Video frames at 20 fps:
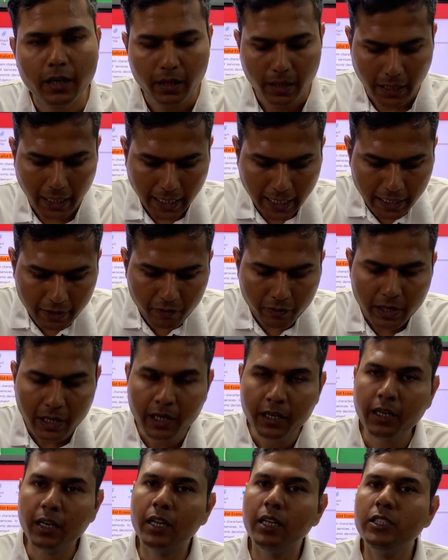I will
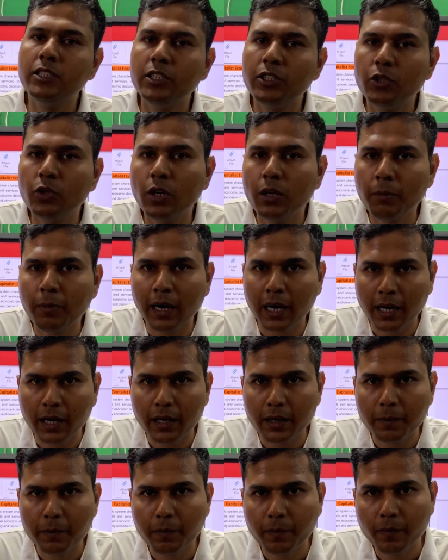indulge into a
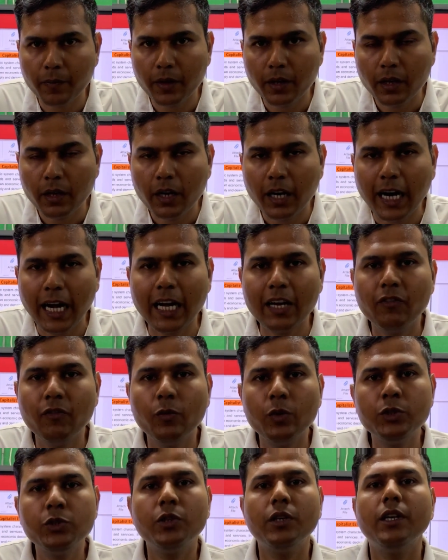market. I
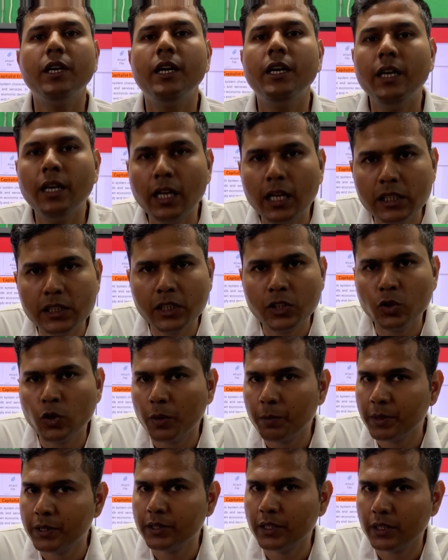would indulge into a
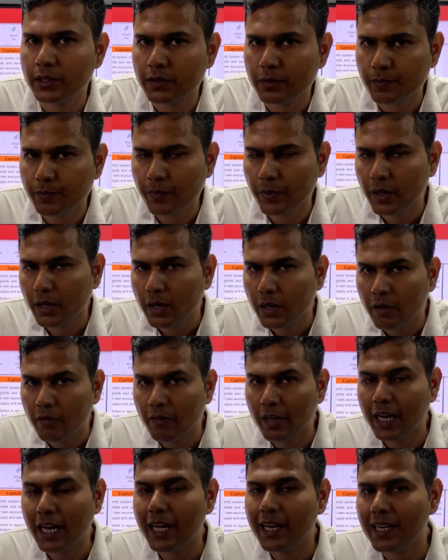business
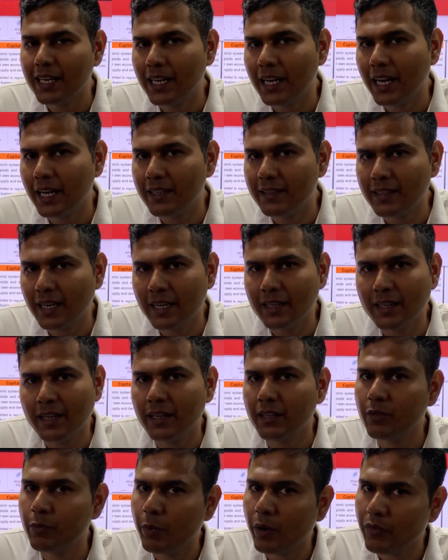when I realize that there
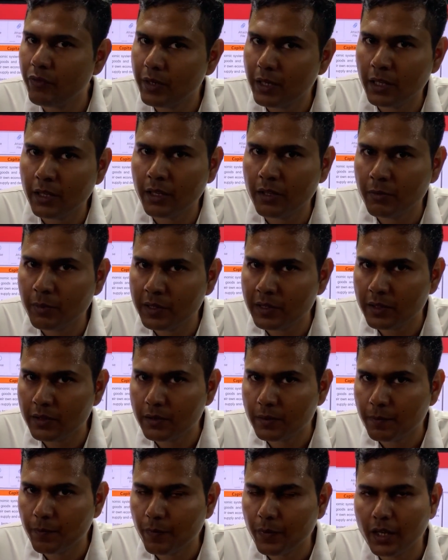is profit in this business.
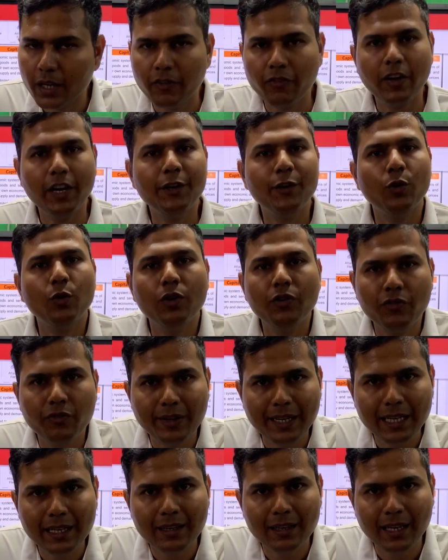If I don't
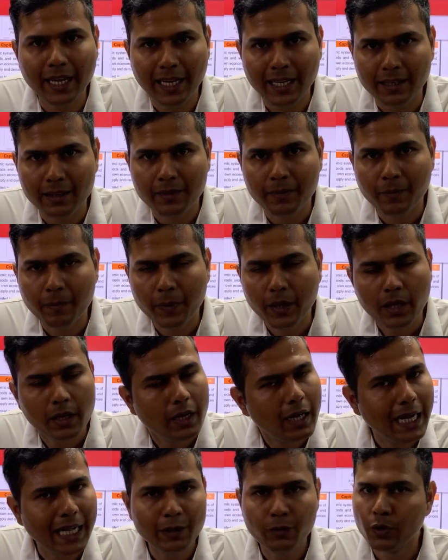feel like,
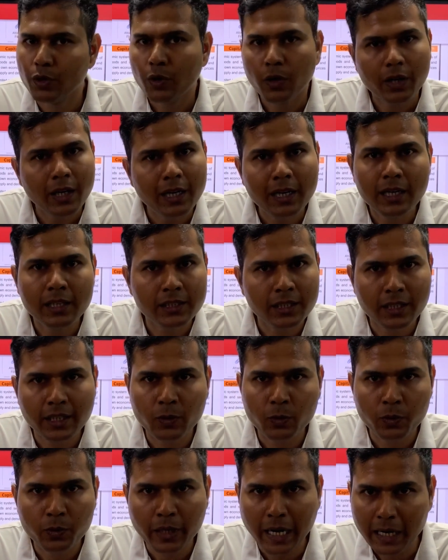I would not indulge
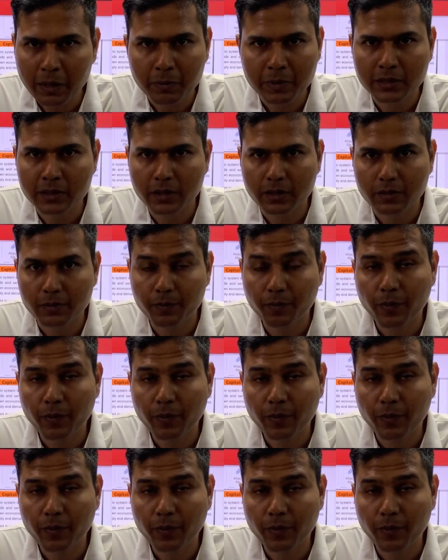into that business.